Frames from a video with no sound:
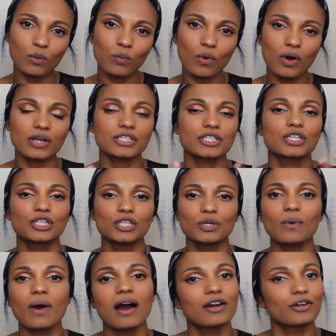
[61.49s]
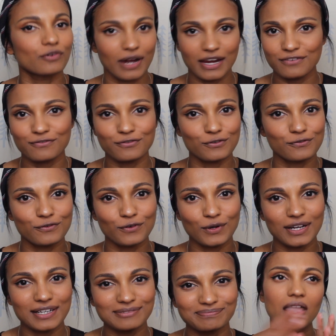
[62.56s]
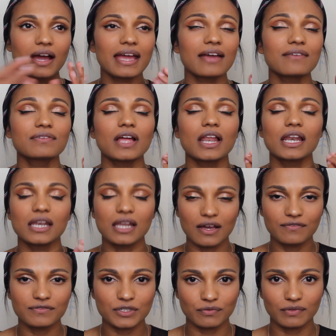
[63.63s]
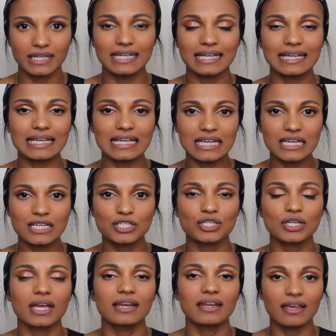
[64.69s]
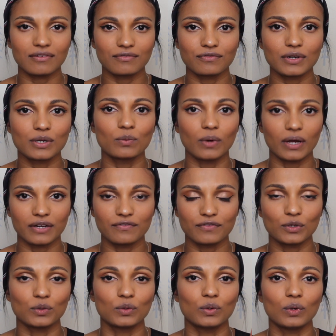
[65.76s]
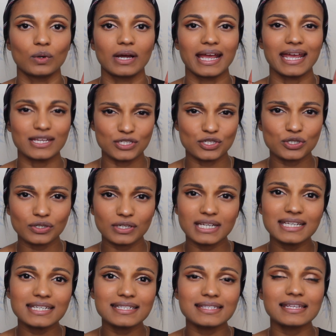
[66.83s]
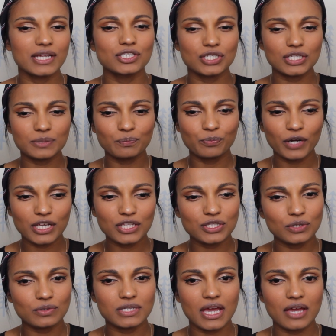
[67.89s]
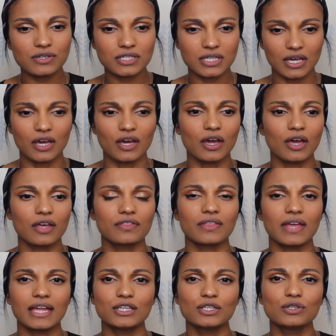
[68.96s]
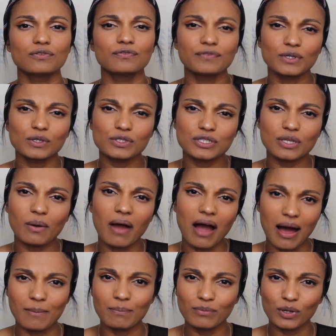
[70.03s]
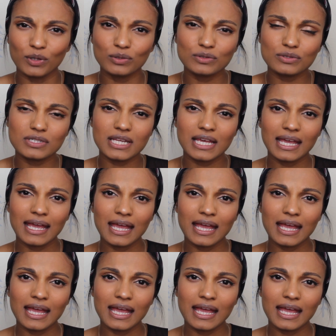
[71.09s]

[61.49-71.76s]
what you are grateful for. I have loved reading each and every one of your entries. It just brings you down to earth and you feel so humbled